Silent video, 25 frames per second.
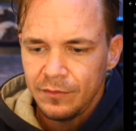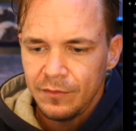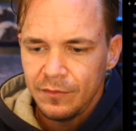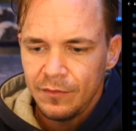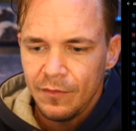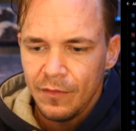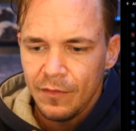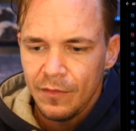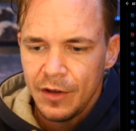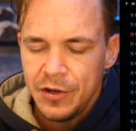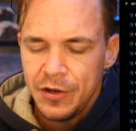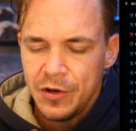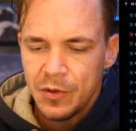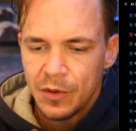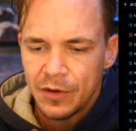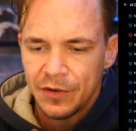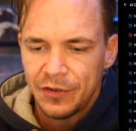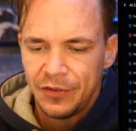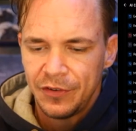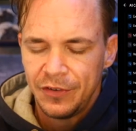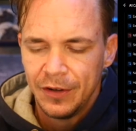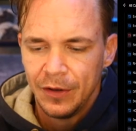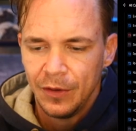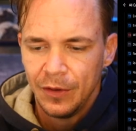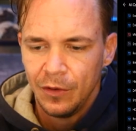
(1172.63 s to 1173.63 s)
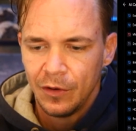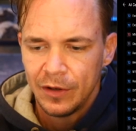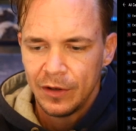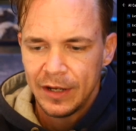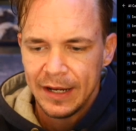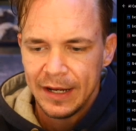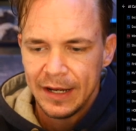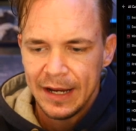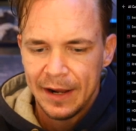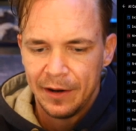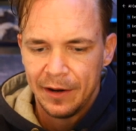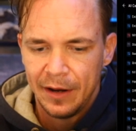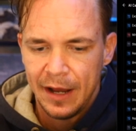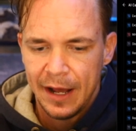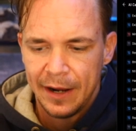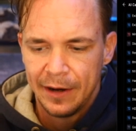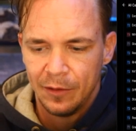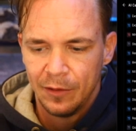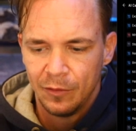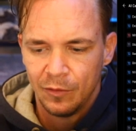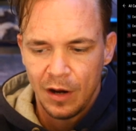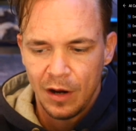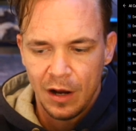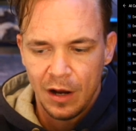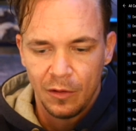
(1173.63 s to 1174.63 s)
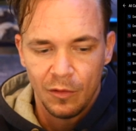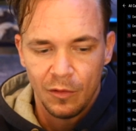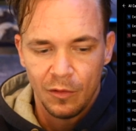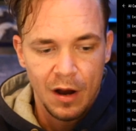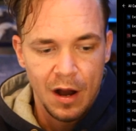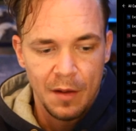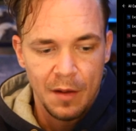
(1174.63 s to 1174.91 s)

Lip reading: you're still looking at a